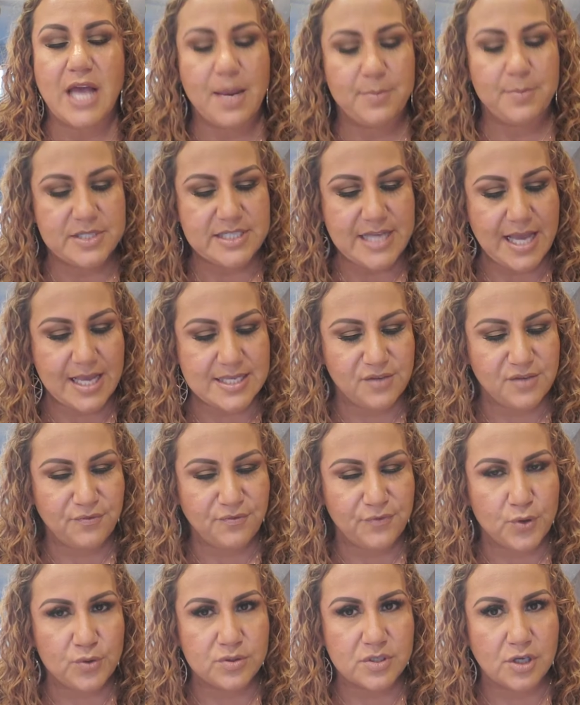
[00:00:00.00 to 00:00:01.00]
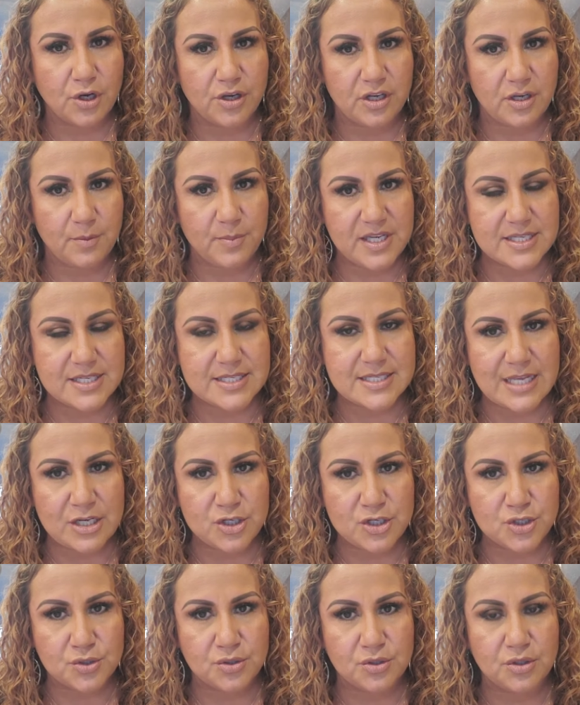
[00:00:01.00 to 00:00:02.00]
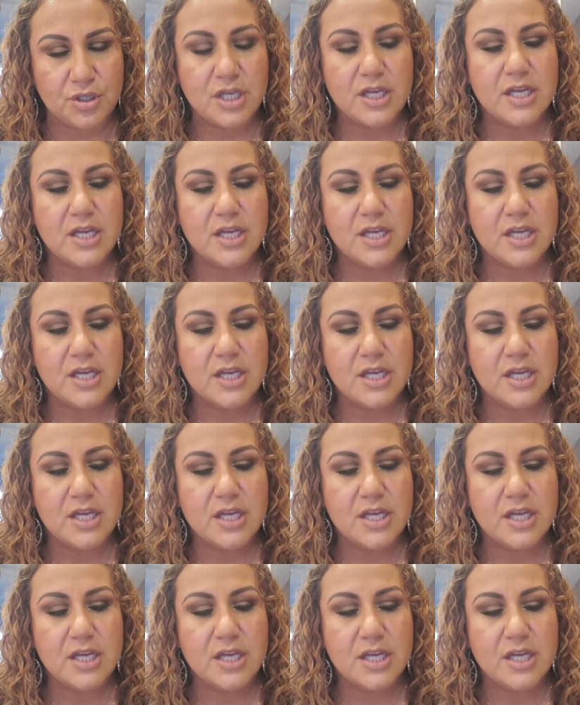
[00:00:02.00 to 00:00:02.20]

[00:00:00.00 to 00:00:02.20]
High potassium foods are going to be essential